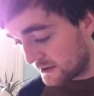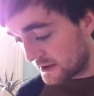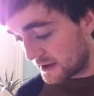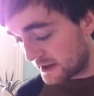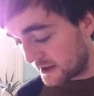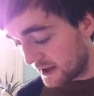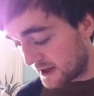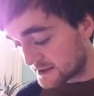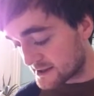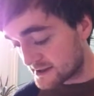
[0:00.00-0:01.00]
the
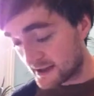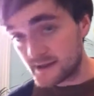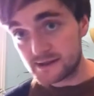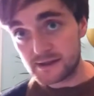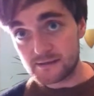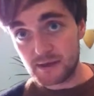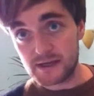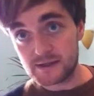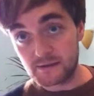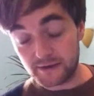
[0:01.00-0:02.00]
exercise that's
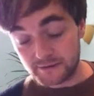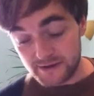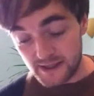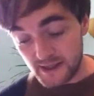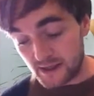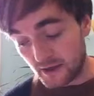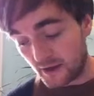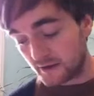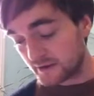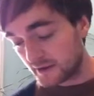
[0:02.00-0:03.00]
based around the D
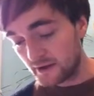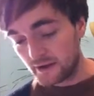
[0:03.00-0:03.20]
chord,